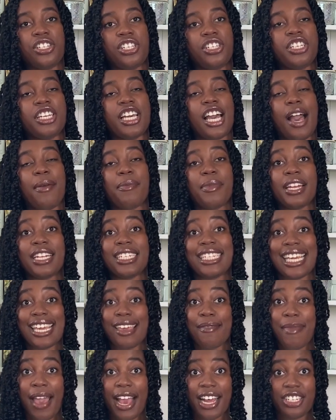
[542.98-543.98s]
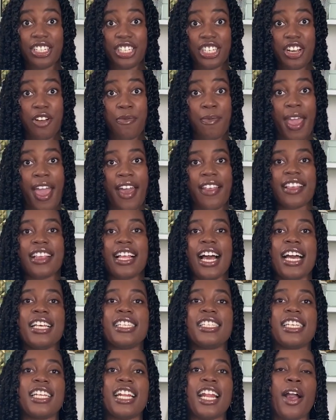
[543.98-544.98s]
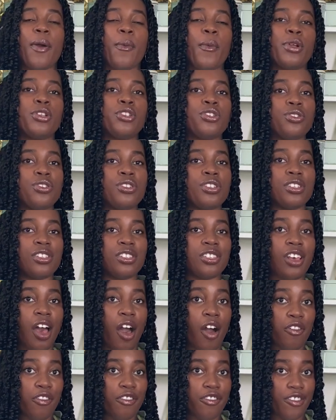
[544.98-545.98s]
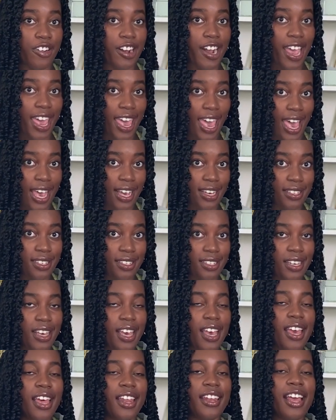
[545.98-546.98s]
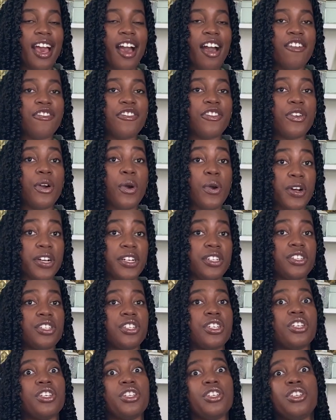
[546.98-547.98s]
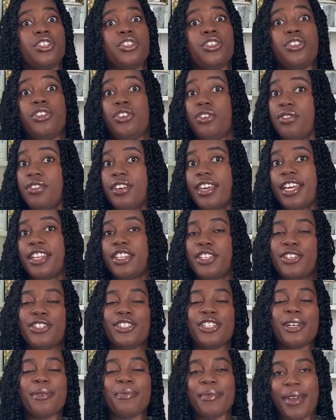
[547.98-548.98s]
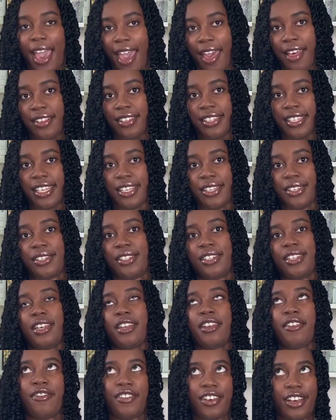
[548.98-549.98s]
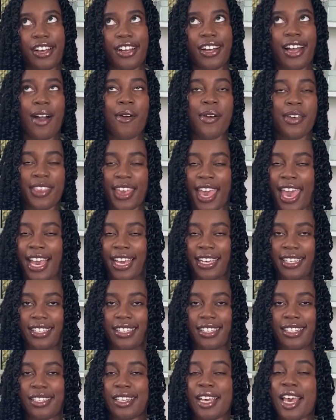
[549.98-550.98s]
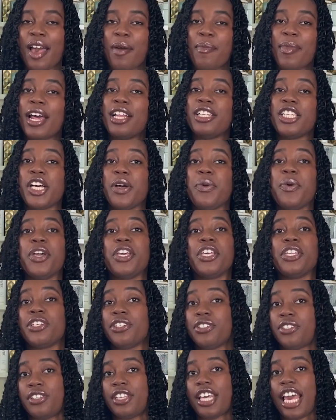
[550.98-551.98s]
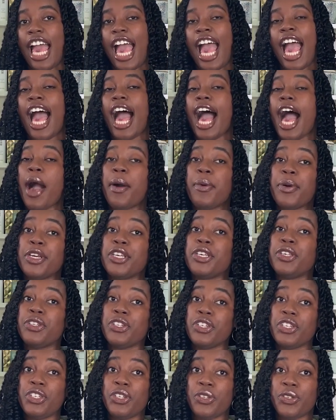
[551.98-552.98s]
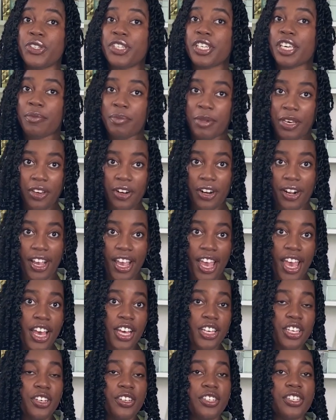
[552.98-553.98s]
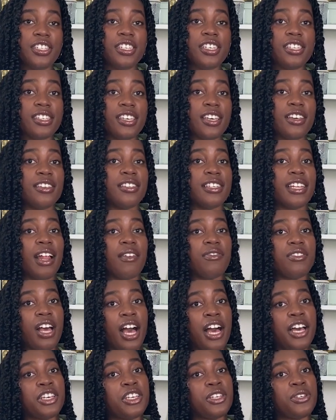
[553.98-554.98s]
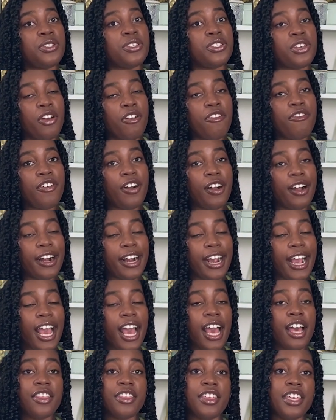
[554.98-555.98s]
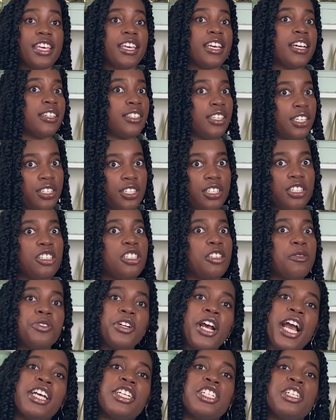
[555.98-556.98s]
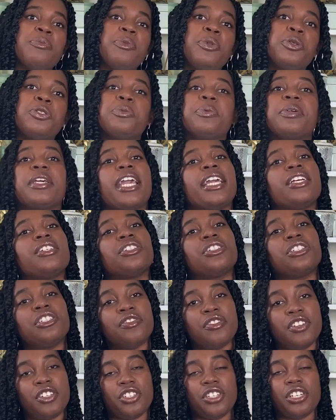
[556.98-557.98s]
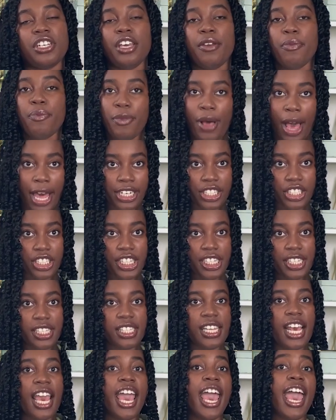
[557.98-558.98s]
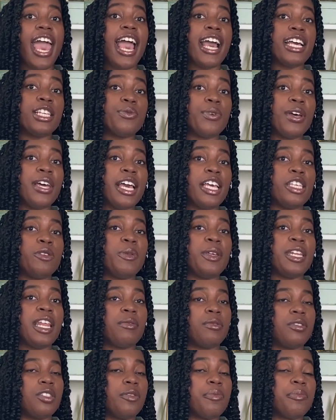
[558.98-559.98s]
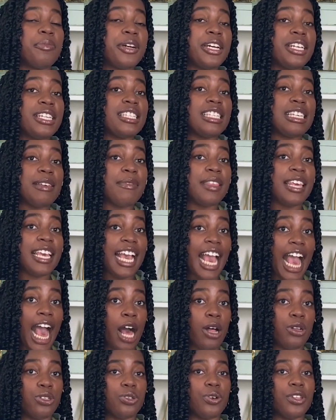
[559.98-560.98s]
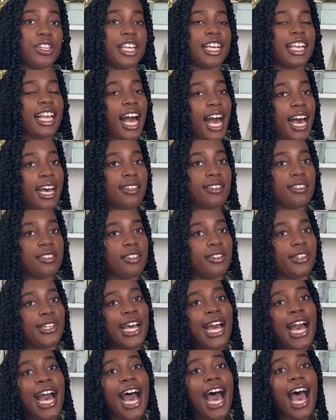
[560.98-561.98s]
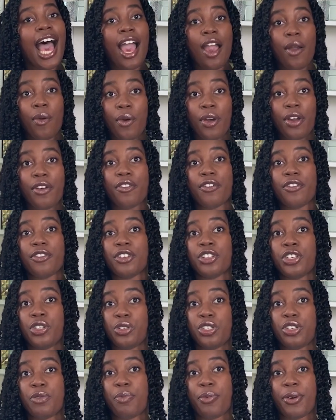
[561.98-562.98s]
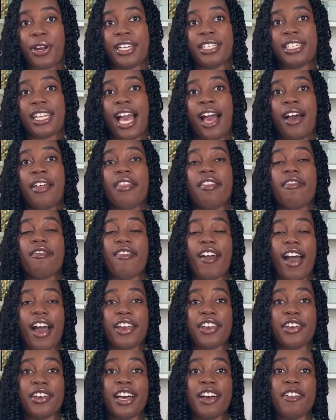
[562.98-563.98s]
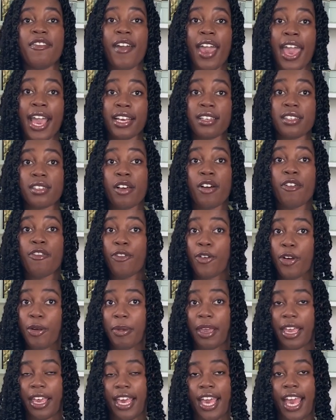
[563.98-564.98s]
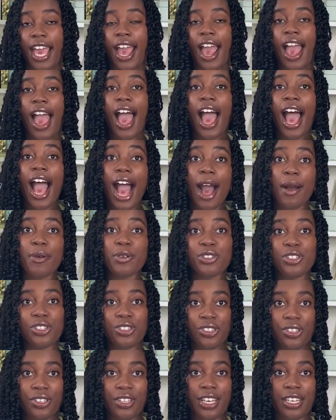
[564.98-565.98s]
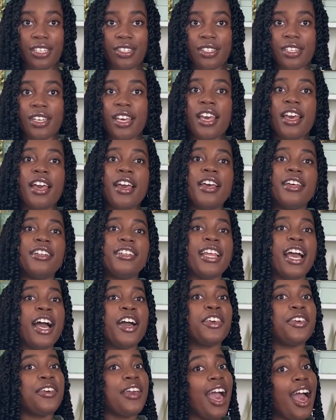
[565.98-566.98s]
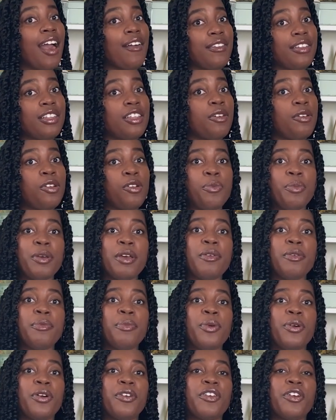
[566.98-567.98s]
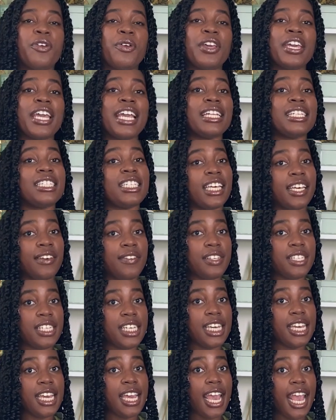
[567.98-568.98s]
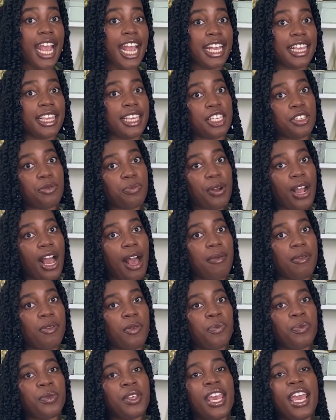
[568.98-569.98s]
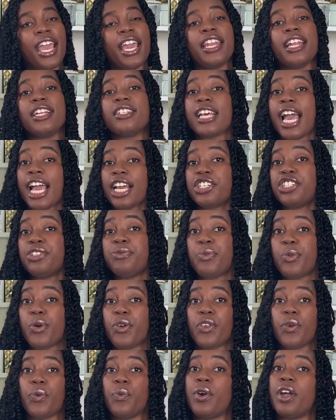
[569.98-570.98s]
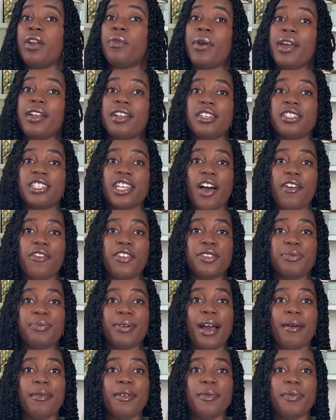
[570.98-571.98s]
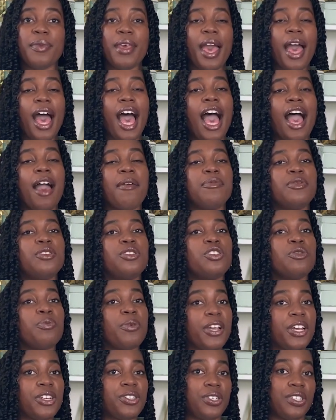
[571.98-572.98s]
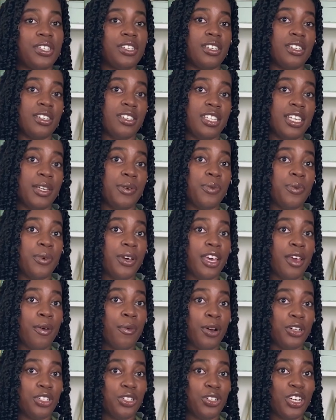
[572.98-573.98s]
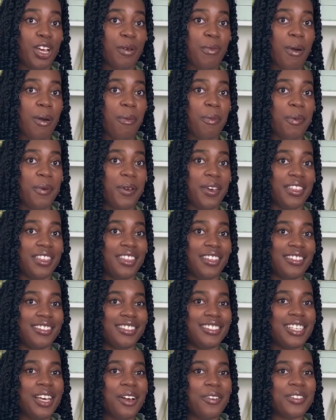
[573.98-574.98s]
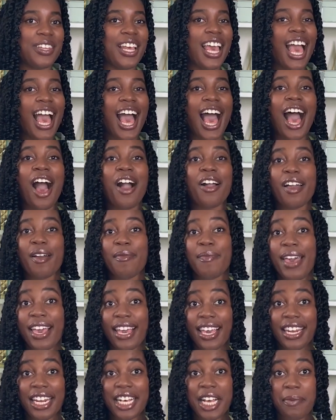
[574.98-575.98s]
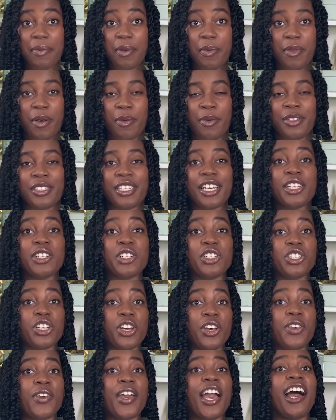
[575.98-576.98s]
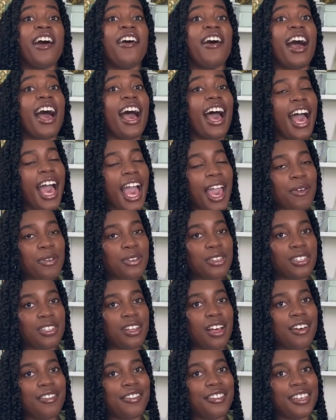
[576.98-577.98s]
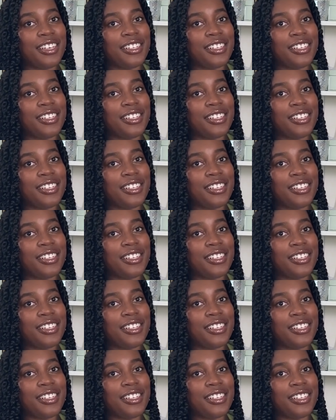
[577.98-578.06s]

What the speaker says: 2, I'm going to take it back to your math class and I want you to solve for x. Now, of course, you can use your math skills to figure out what x is, but I don't want you to do that. I want you to use the computer. Using the skills that I've taught you so far, the addition, subtraction, multiplication, division, and modulus, as well as being able to print something out on the console, I want you to print out the value of x for me. How would you do this? Now you have a little bit more creativity in this problem, and there's actually more than one way to solve this problem. I'm super interested to see in what you come up with. So I'll come back in a couple moments and show you how I would solve